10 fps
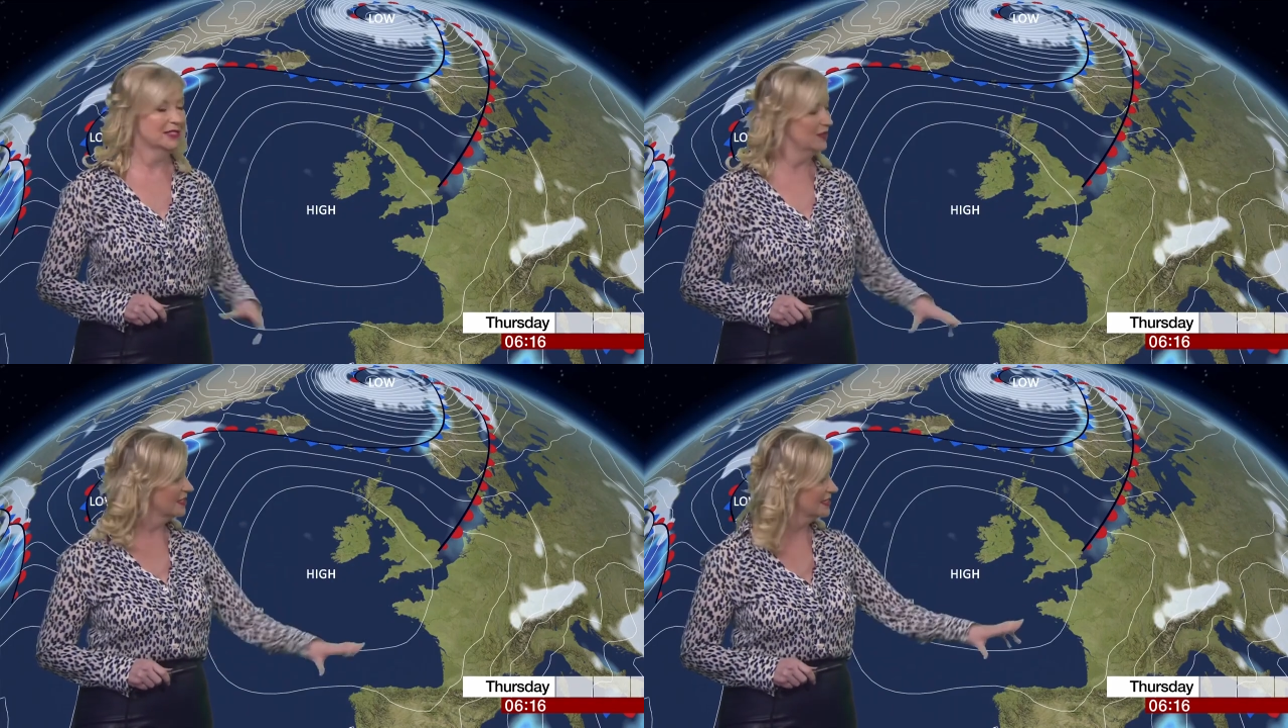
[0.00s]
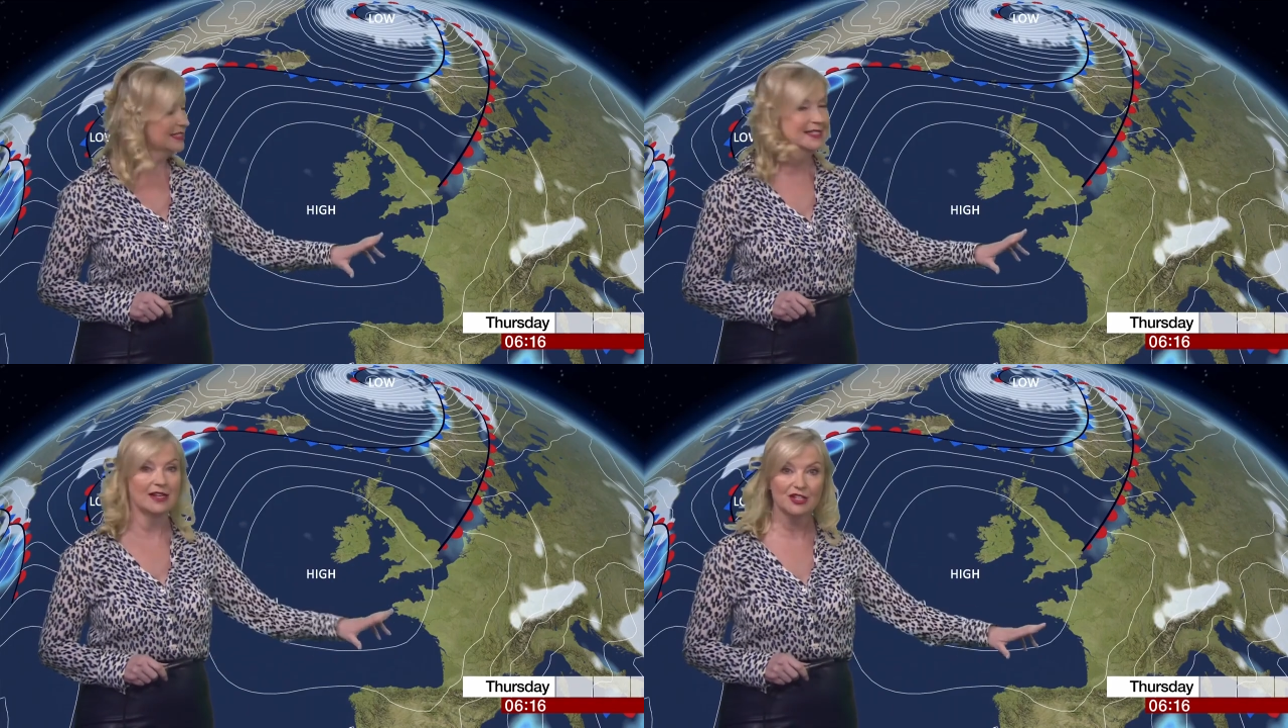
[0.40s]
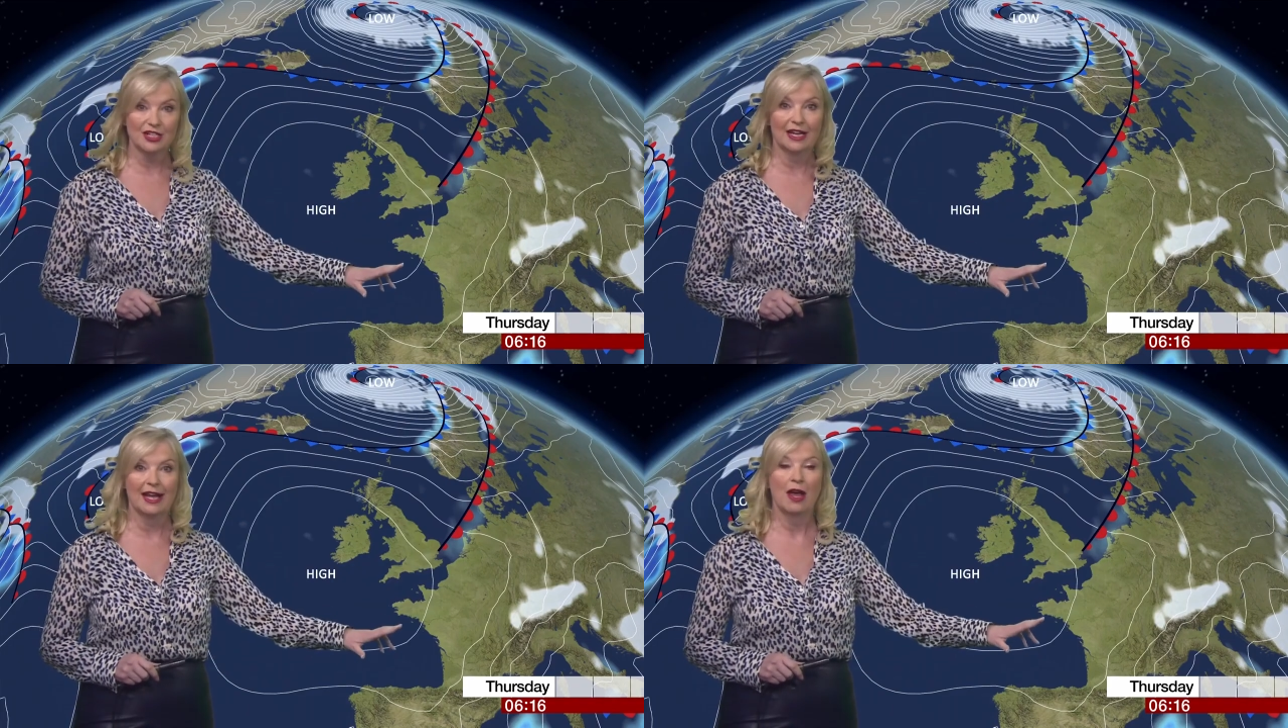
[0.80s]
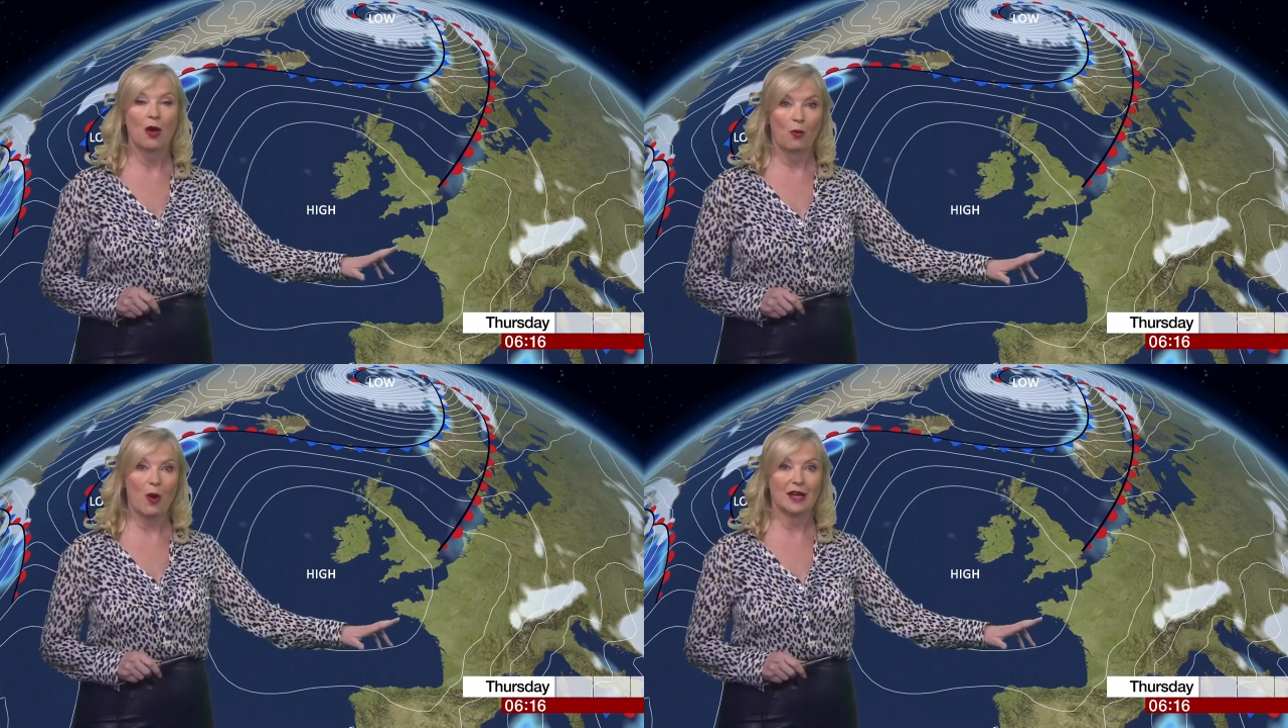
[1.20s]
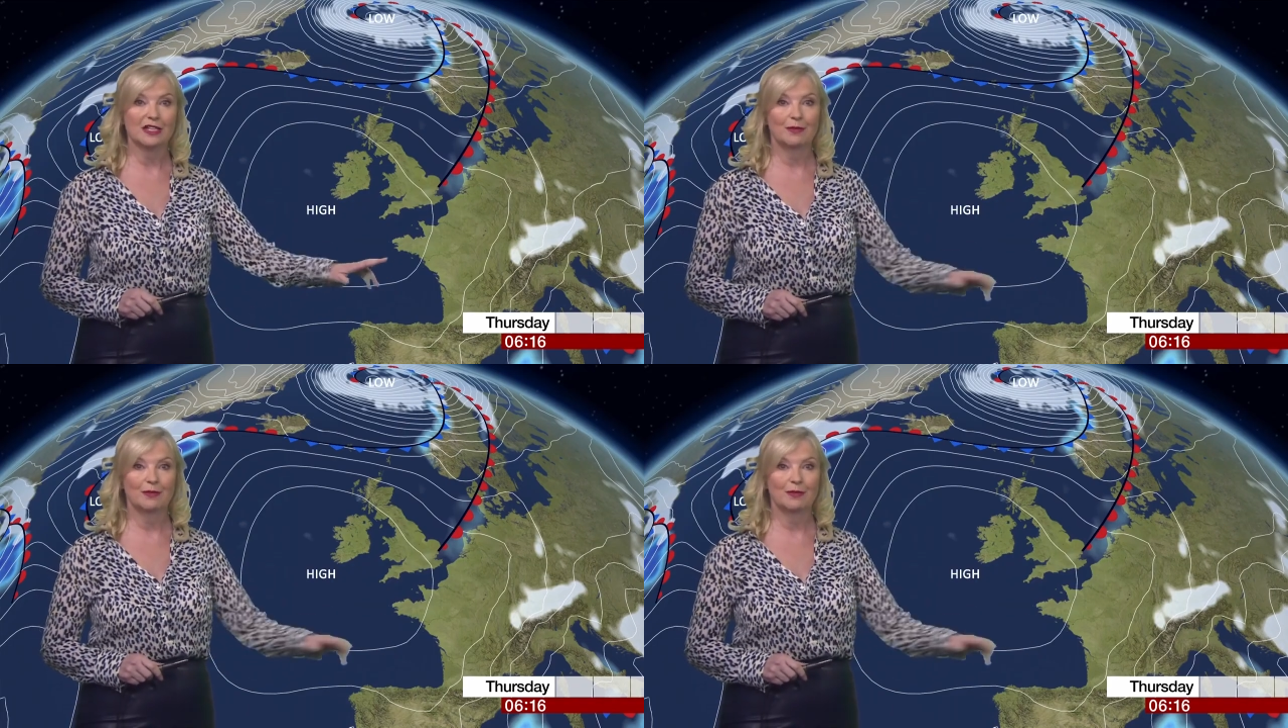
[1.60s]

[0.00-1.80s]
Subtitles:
So this is certainly one